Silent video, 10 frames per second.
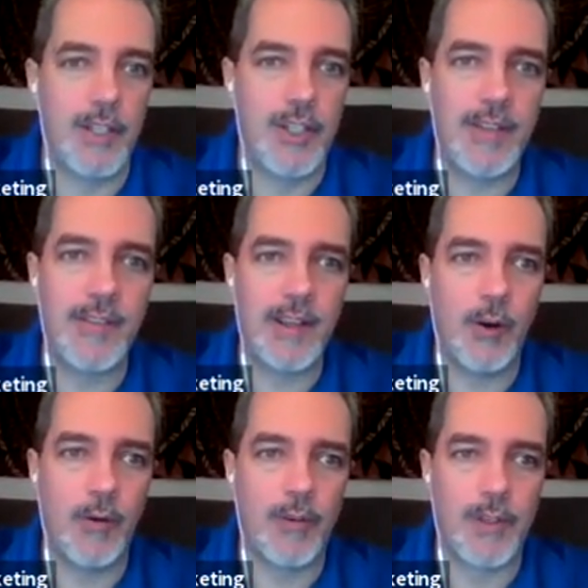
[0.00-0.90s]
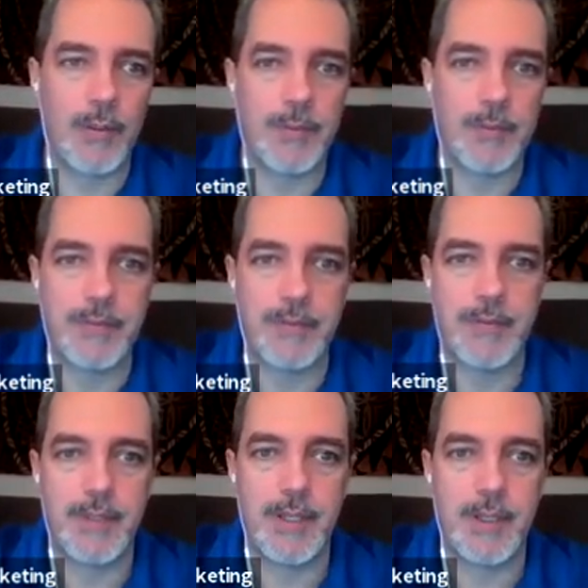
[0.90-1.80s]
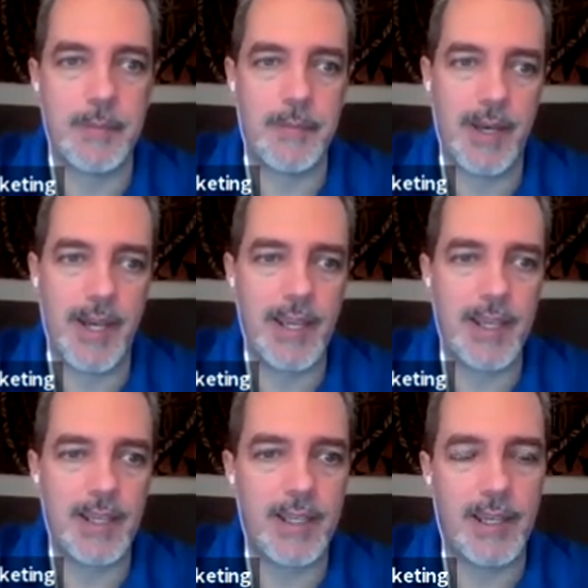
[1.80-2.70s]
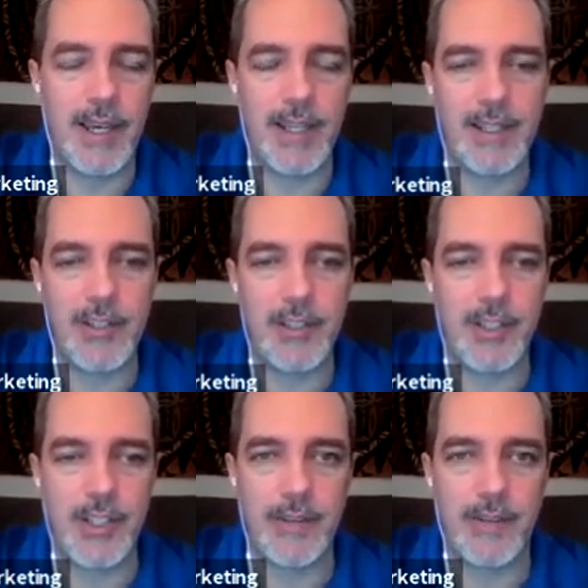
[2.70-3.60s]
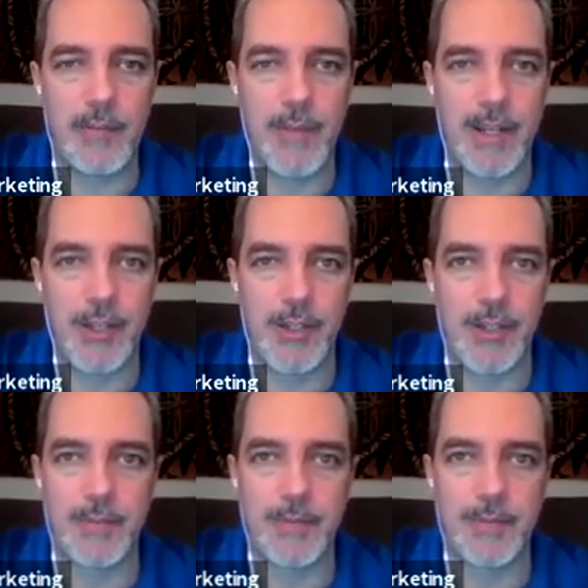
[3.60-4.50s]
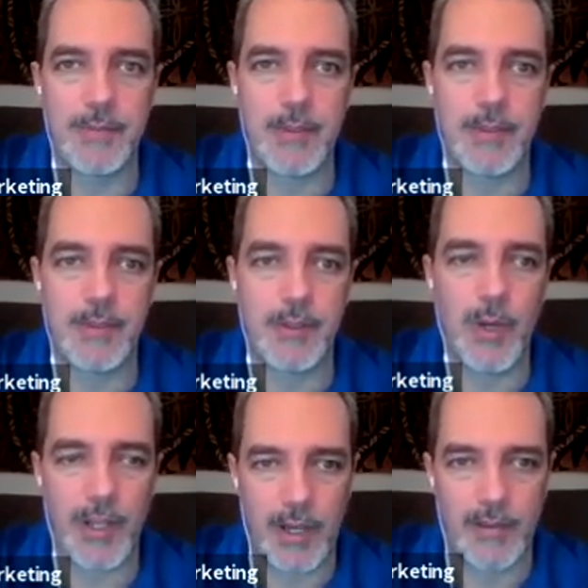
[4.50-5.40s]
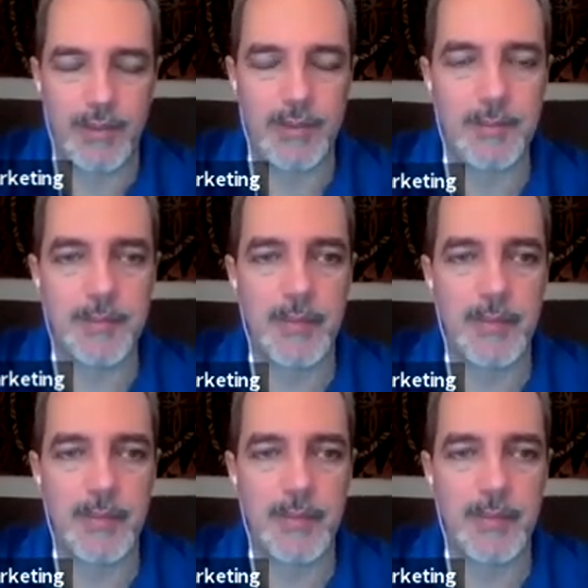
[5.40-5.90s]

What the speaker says: Sheet Set overview. I teach the Sheet Set Manager quite often.